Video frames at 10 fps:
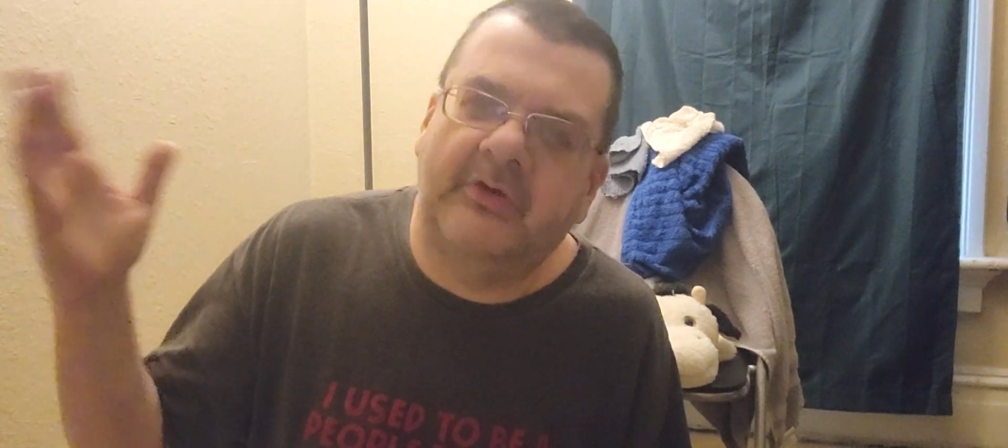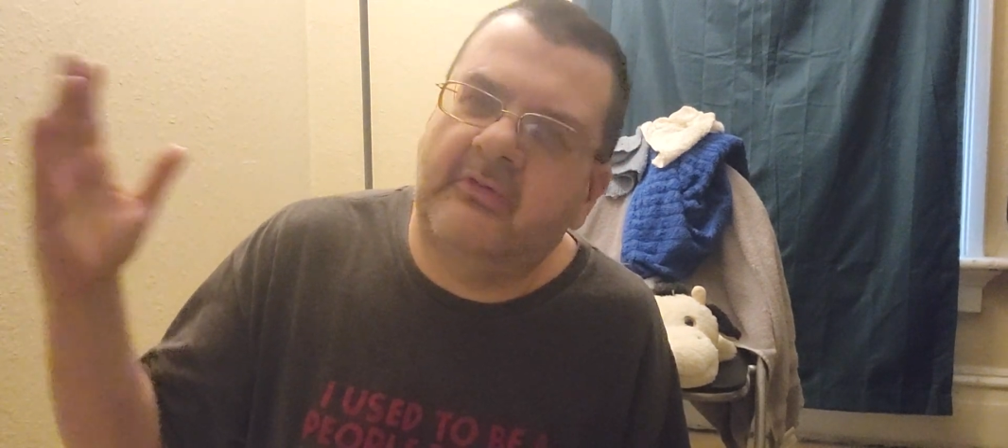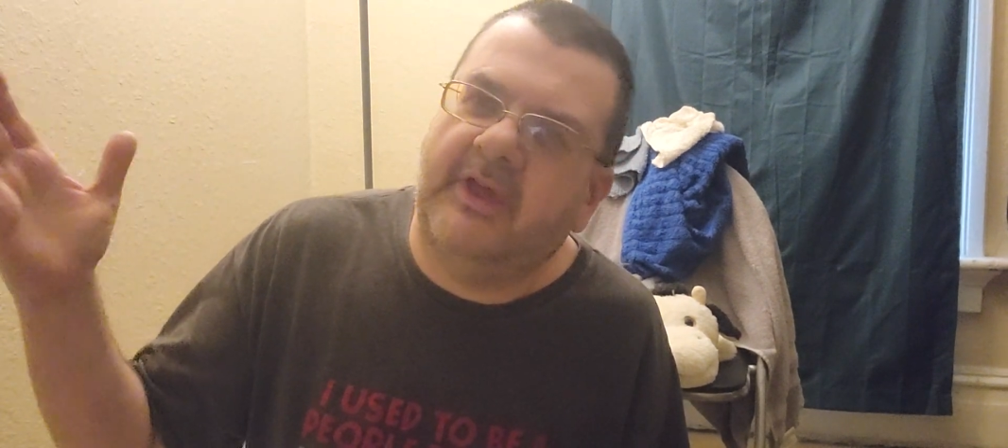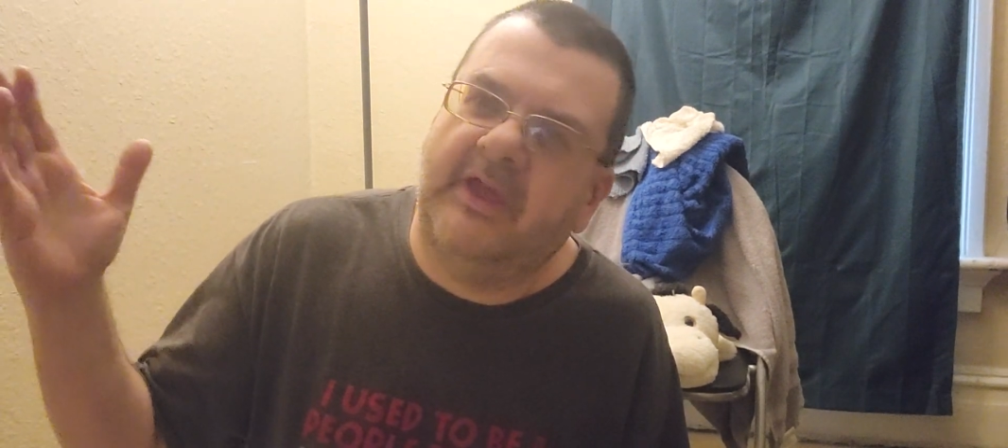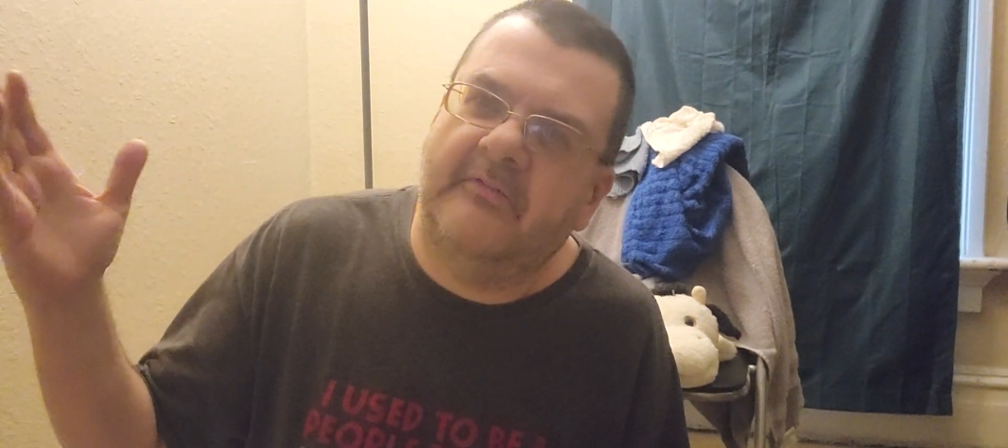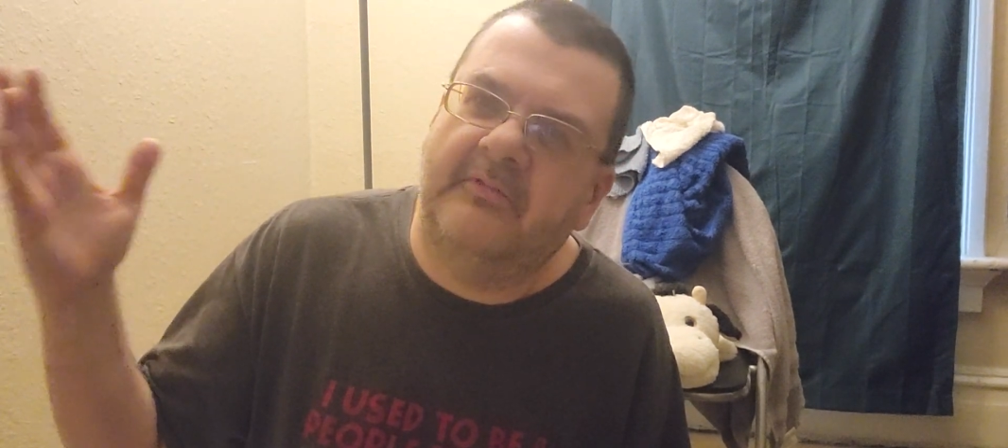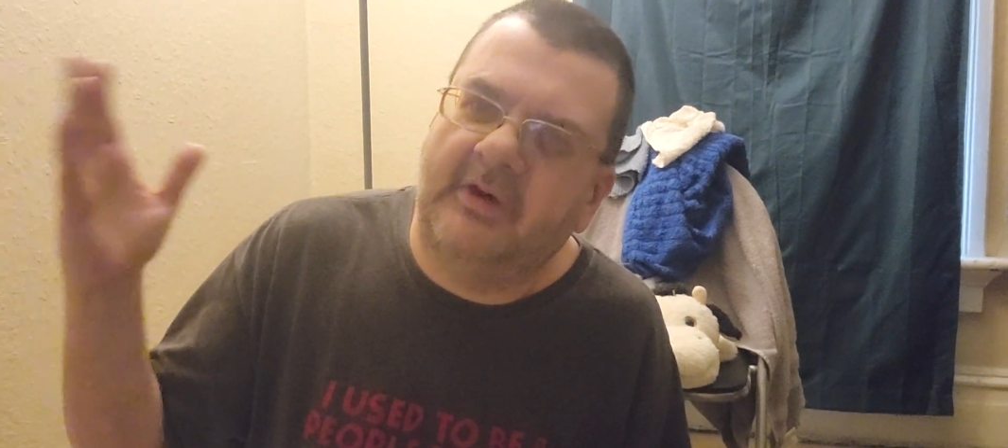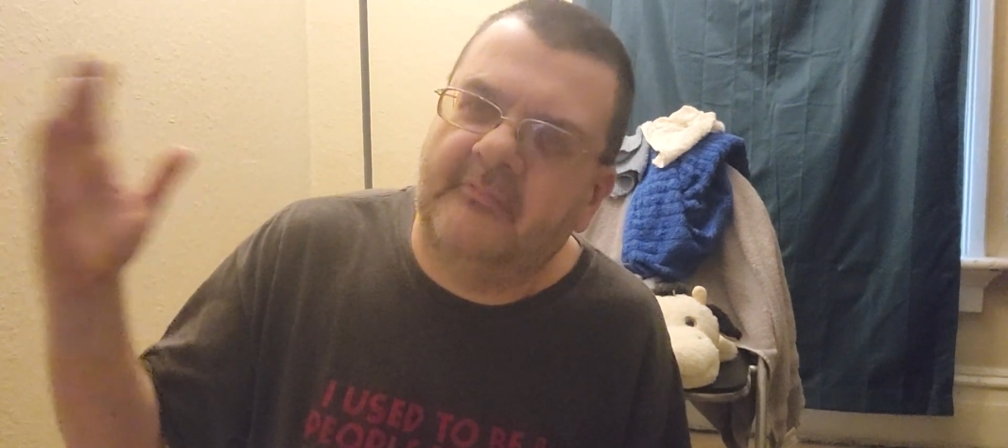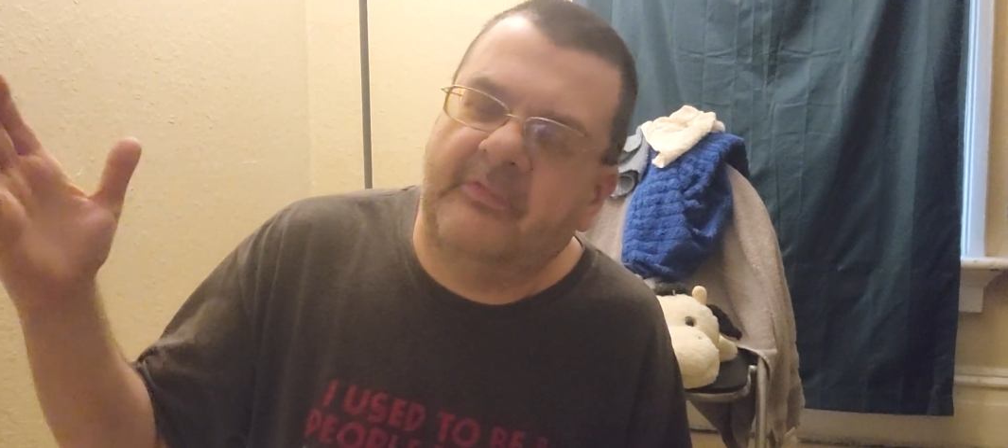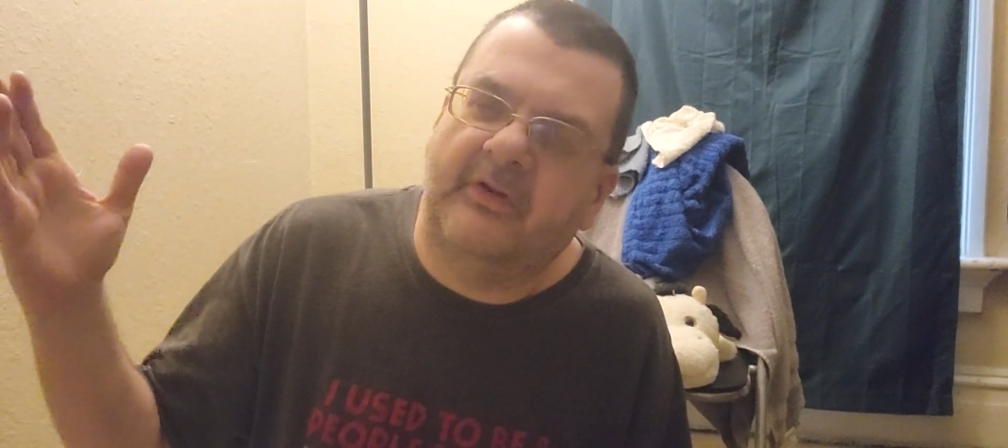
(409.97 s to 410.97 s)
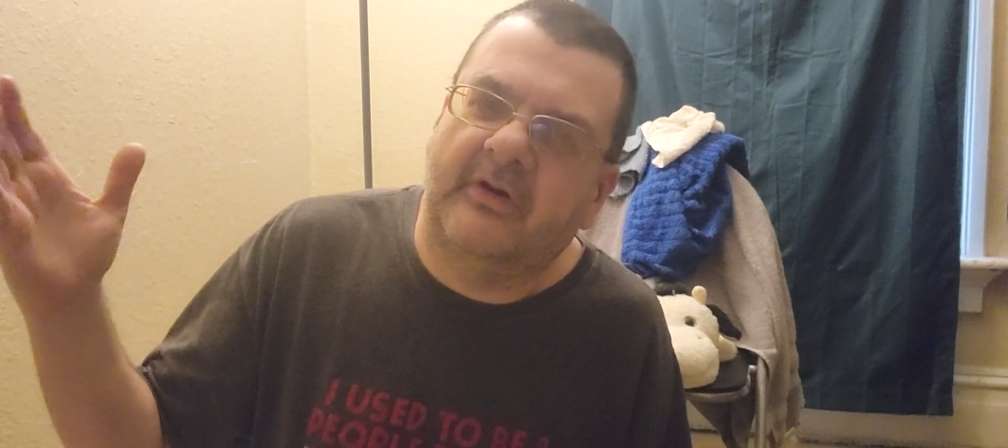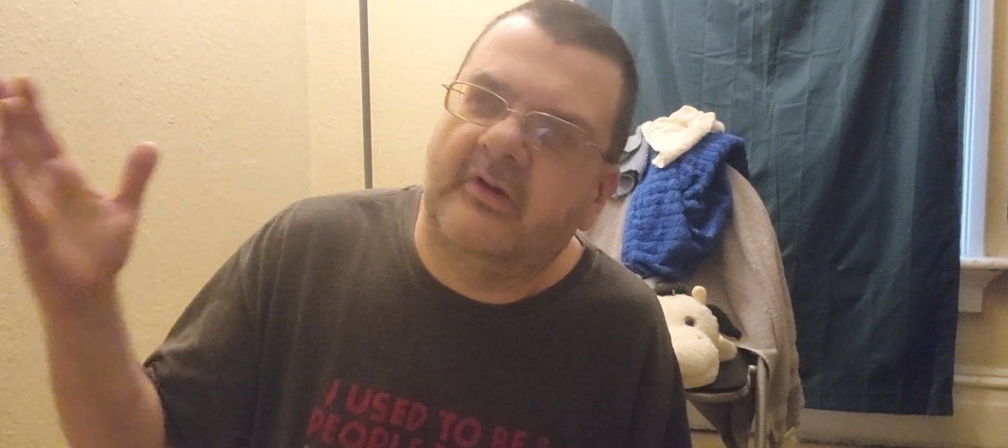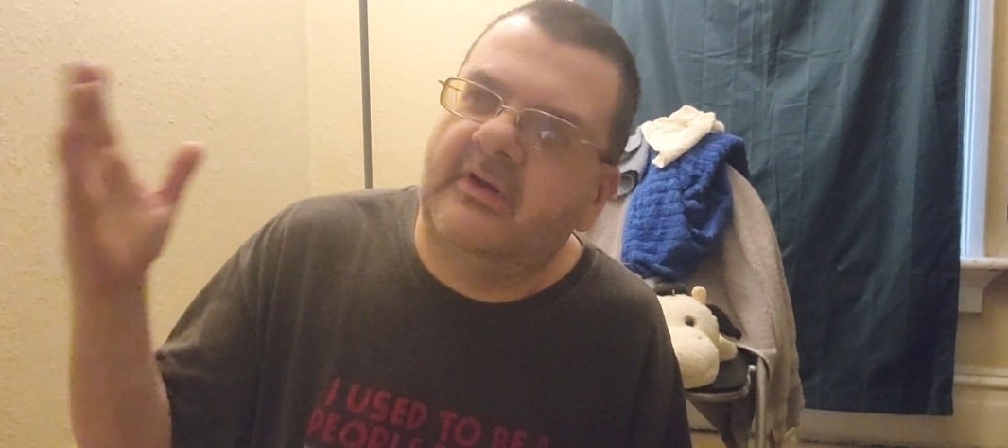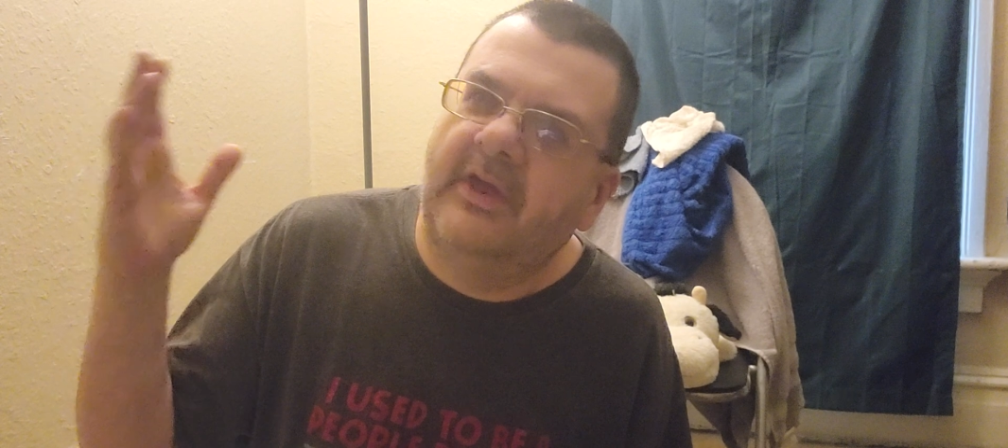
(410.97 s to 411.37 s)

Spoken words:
Graham up there